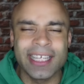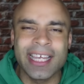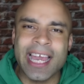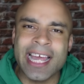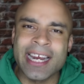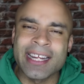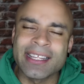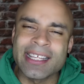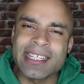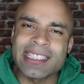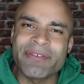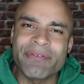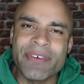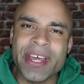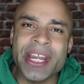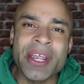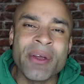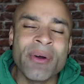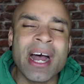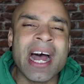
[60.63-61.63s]
And in this
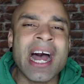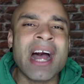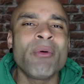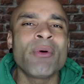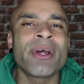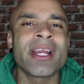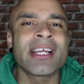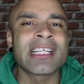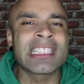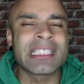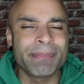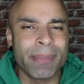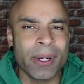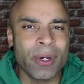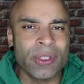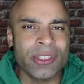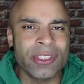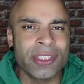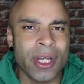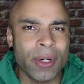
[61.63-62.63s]
video, I want to
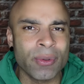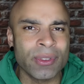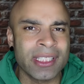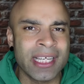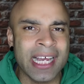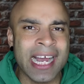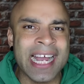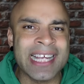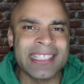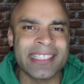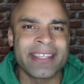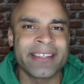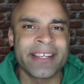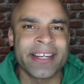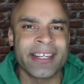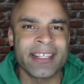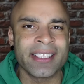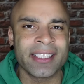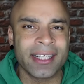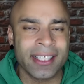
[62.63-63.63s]
expose those guys and
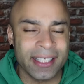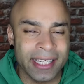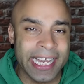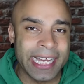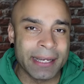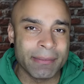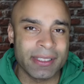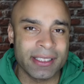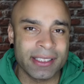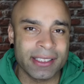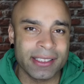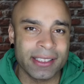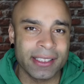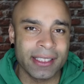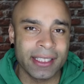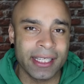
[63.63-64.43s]
their claims